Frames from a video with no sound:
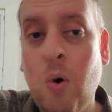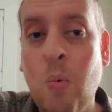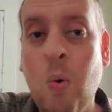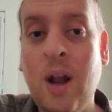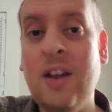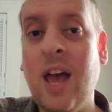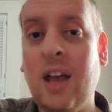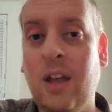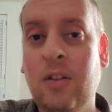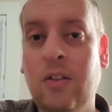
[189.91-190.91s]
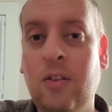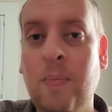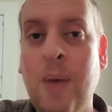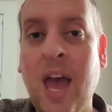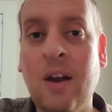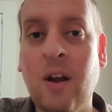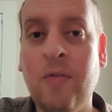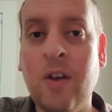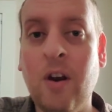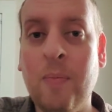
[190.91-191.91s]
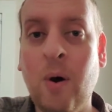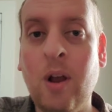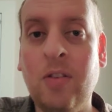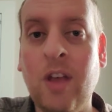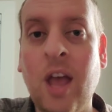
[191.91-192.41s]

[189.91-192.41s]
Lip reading: one deck to ban of your opponent's,